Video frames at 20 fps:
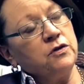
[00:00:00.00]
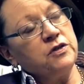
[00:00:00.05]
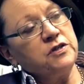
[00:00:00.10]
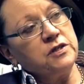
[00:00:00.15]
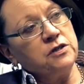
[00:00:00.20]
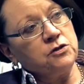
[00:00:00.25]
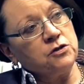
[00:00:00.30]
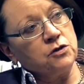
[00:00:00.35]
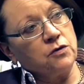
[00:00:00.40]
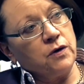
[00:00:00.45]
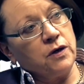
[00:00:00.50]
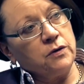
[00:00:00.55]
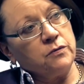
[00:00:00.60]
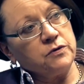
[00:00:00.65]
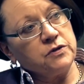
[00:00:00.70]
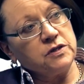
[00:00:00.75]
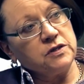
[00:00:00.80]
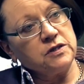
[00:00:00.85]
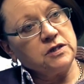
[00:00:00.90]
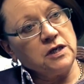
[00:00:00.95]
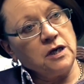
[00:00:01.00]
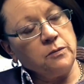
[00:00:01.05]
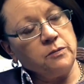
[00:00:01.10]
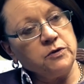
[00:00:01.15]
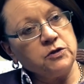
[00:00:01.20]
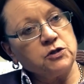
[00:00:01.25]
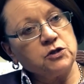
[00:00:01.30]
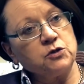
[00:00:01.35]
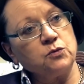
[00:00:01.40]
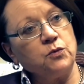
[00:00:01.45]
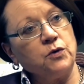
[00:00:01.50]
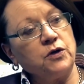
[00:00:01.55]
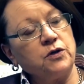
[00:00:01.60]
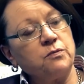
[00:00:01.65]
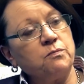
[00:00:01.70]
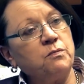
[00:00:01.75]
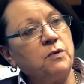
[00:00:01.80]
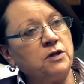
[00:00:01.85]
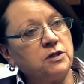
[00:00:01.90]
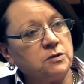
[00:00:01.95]
The center grant was established
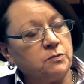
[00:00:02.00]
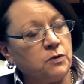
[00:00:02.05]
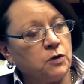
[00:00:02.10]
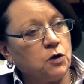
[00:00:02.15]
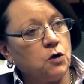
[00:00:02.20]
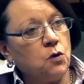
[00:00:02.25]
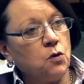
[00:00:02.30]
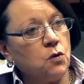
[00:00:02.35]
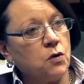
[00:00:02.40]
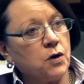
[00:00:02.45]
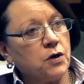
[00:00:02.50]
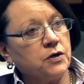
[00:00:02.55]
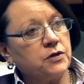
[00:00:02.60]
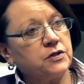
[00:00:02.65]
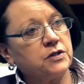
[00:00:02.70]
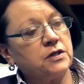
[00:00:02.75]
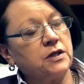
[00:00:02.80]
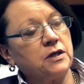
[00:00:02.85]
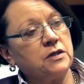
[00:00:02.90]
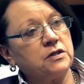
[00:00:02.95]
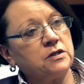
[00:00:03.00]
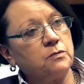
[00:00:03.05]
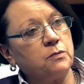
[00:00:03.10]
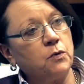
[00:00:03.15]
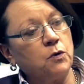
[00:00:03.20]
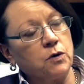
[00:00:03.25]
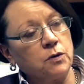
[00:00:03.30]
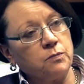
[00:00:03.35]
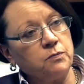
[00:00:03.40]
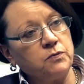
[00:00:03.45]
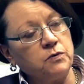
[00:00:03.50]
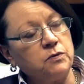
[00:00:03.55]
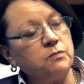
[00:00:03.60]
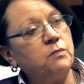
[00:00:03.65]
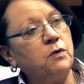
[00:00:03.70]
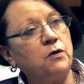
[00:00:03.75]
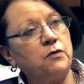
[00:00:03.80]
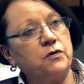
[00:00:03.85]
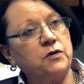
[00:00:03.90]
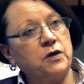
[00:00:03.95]
with multiple cores that support
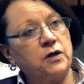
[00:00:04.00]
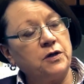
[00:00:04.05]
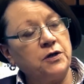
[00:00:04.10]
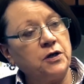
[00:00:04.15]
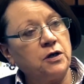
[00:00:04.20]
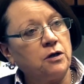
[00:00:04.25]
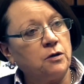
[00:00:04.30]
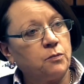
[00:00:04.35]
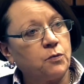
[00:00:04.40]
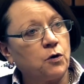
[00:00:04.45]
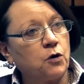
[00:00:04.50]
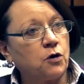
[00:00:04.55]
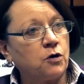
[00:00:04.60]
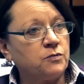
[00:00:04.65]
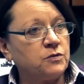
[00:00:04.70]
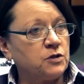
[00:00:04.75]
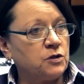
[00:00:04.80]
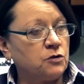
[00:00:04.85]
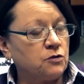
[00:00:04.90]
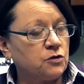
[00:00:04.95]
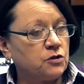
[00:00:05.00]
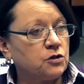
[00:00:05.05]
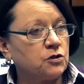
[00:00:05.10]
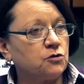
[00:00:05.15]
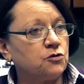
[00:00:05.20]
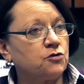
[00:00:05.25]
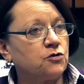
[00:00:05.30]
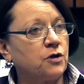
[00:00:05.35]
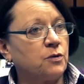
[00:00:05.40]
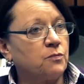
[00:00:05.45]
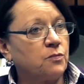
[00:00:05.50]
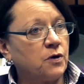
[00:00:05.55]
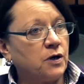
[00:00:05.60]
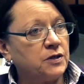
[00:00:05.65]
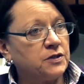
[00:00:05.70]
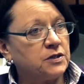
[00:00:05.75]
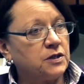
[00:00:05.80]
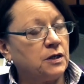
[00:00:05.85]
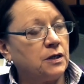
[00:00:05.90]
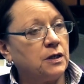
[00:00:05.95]
both the clinical programs in neurosurgery and
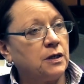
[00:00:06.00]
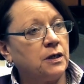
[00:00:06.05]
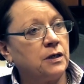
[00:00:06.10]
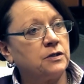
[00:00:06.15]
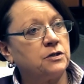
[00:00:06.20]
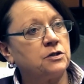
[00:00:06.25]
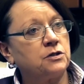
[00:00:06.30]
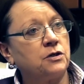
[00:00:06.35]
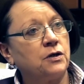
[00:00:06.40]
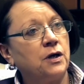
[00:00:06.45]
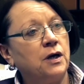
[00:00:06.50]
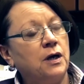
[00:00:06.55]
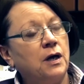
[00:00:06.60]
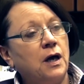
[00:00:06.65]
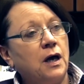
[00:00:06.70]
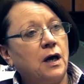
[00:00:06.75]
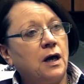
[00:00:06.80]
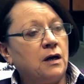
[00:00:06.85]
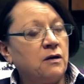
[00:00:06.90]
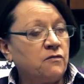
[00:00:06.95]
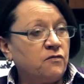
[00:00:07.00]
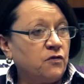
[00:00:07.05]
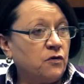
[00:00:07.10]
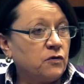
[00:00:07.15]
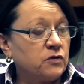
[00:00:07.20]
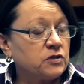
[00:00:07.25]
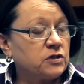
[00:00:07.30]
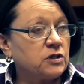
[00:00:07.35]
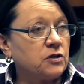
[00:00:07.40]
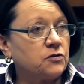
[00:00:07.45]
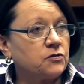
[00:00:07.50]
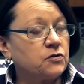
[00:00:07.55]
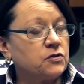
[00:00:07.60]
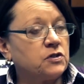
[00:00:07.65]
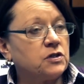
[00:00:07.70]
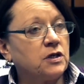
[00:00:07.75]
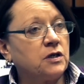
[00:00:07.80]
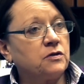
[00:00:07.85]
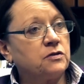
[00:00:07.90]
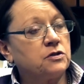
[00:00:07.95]
prostate cancer and focused
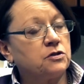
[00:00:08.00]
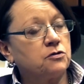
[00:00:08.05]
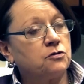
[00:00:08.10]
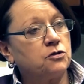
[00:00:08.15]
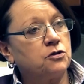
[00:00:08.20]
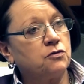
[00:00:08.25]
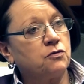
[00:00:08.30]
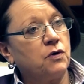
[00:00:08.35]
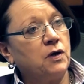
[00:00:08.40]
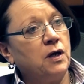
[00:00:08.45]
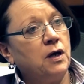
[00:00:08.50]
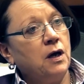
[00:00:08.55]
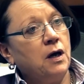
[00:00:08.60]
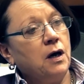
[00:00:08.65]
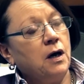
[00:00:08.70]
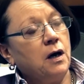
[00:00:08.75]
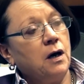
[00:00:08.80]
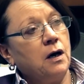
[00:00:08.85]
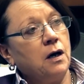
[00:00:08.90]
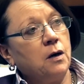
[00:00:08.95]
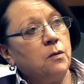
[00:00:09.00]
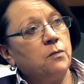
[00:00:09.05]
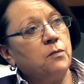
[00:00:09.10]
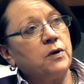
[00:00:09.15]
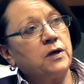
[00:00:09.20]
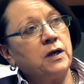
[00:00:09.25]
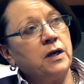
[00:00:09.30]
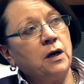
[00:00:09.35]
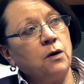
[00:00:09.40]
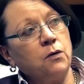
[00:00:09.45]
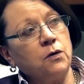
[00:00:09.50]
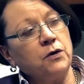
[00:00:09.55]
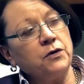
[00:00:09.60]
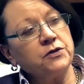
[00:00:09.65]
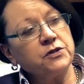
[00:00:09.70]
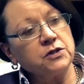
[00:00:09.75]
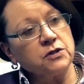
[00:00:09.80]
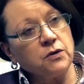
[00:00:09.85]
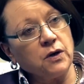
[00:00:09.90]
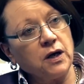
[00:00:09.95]
ultrasound surgery, um, but now
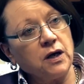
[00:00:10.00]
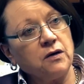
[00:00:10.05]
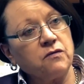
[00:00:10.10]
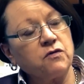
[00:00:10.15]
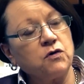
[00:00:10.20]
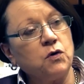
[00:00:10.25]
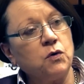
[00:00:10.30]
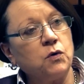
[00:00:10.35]
also have